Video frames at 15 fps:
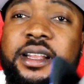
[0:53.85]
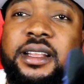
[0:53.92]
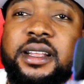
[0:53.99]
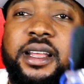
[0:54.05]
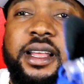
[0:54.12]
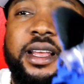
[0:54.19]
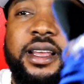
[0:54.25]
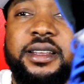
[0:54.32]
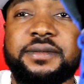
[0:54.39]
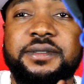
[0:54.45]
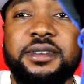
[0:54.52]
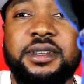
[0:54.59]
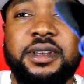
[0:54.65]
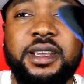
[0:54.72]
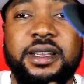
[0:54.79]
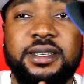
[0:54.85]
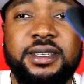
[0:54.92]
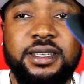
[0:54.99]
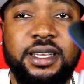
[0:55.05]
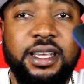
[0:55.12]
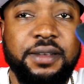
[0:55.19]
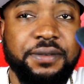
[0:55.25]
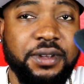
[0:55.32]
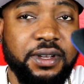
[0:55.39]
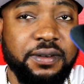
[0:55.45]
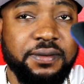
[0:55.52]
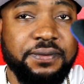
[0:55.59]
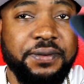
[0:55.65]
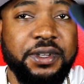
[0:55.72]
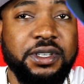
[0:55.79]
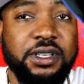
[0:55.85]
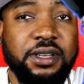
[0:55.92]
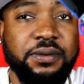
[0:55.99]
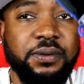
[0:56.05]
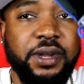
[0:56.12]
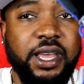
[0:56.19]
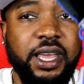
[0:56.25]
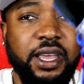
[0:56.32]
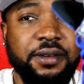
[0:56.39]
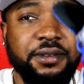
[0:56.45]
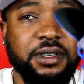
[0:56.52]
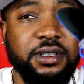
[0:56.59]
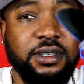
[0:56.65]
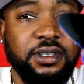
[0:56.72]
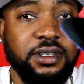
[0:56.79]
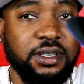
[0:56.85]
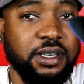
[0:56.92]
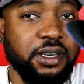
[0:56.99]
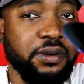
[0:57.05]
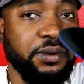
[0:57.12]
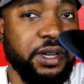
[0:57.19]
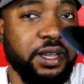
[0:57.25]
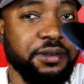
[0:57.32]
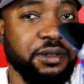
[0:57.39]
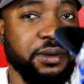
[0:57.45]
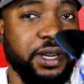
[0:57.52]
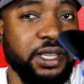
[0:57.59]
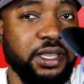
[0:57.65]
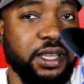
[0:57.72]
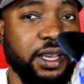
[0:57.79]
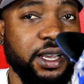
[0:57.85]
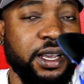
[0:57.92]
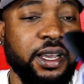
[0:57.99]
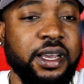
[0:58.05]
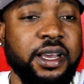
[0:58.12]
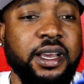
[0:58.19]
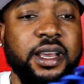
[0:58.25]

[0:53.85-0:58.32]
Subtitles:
If you could see, if you could feel the waves, see the waves right there.